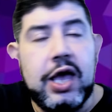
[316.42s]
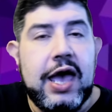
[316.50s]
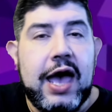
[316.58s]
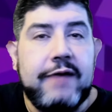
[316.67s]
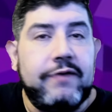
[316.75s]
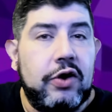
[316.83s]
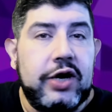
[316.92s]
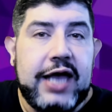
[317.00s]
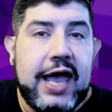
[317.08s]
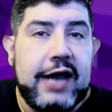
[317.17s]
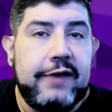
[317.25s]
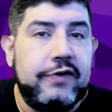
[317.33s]
I've already
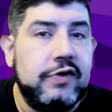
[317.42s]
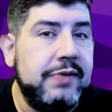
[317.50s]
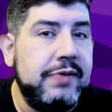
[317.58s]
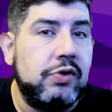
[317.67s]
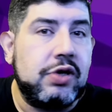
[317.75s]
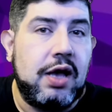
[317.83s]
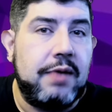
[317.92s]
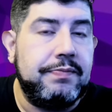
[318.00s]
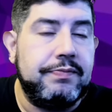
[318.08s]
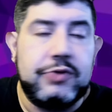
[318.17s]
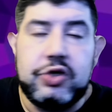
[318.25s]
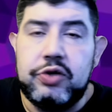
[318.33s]
had a few people
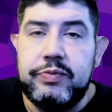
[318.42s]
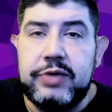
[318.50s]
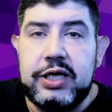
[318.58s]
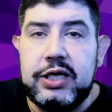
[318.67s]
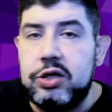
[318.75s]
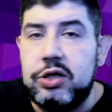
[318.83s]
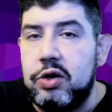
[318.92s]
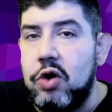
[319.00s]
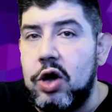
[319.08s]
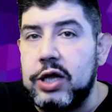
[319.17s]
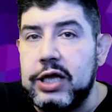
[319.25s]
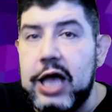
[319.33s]
come to me, you know,
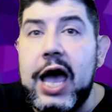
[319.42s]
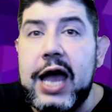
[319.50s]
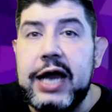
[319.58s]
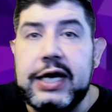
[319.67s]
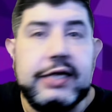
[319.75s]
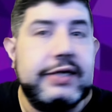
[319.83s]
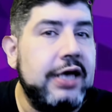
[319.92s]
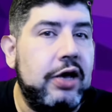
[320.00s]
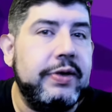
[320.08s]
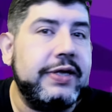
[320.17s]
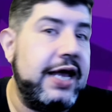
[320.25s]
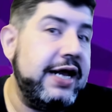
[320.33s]
online and tell
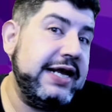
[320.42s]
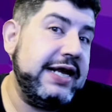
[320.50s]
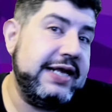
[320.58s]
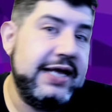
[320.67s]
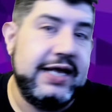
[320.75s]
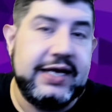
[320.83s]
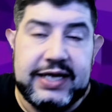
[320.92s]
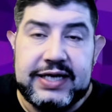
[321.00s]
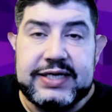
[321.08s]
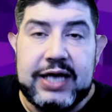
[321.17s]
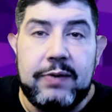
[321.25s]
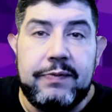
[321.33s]
me that it, it
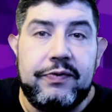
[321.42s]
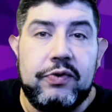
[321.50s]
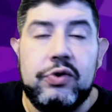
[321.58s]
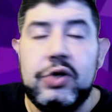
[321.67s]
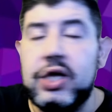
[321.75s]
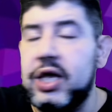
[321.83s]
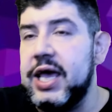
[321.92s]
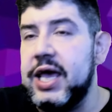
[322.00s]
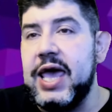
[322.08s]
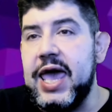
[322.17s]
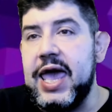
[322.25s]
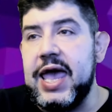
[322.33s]
is helpful,
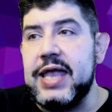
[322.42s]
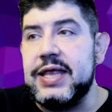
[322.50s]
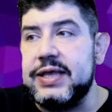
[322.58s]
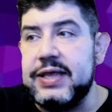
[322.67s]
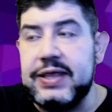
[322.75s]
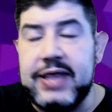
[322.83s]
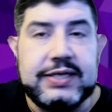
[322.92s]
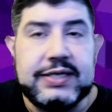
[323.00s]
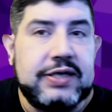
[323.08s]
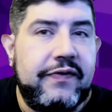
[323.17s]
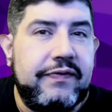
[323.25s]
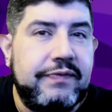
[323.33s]
and that
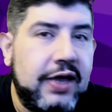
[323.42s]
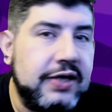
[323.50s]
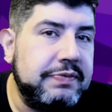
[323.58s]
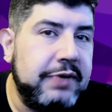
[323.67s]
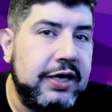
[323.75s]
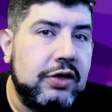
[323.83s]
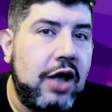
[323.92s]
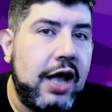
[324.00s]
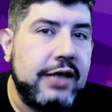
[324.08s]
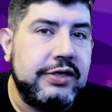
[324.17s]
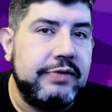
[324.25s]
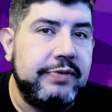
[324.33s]
stuff does mean a
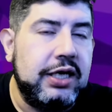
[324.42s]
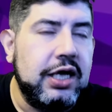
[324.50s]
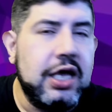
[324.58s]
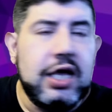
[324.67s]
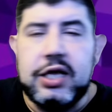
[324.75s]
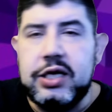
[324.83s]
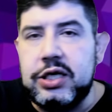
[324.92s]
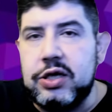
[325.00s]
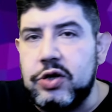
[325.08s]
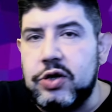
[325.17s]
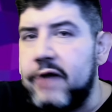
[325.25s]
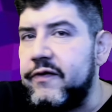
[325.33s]
lot to me. You know,
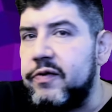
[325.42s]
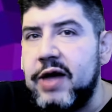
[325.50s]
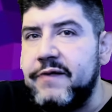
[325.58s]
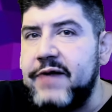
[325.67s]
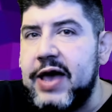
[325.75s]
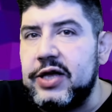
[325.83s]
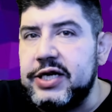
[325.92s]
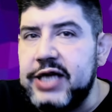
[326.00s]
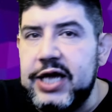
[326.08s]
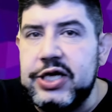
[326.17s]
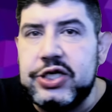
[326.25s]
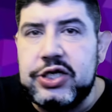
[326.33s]
not for my
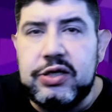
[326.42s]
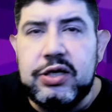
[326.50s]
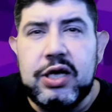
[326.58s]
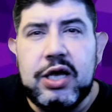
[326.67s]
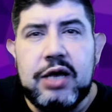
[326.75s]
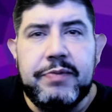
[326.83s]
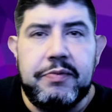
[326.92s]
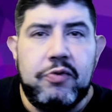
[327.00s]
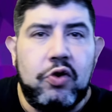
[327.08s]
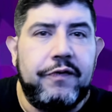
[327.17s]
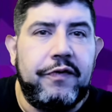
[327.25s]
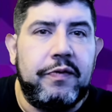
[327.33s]
validation, but
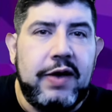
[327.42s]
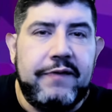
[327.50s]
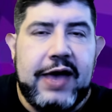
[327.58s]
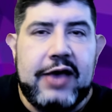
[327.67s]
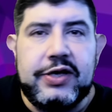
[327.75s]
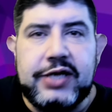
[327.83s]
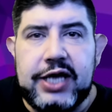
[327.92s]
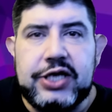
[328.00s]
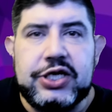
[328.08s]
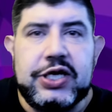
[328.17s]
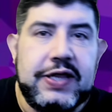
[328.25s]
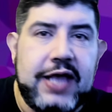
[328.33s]
more for my
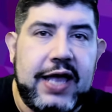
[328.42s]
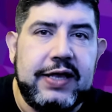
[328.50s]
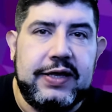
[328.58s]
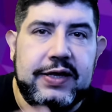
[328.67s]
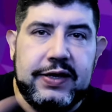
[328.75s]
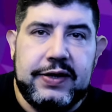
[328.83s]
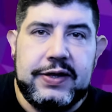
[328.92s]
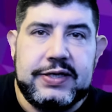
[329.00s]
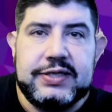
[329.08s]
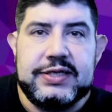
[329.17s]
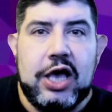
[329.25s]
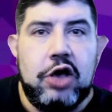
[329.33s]
validation that
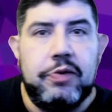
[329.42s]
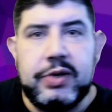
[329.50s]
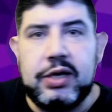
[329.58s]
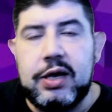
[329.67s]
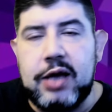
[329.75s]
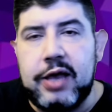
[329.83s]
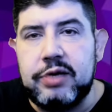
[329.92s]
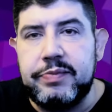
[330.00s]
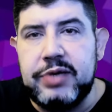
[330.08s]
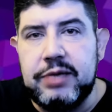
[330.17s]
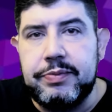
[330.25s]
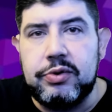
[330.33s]
this is helping other
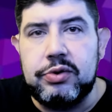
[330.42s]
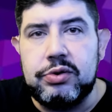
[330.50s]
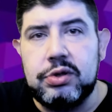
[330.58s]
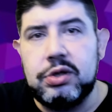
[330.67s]
people.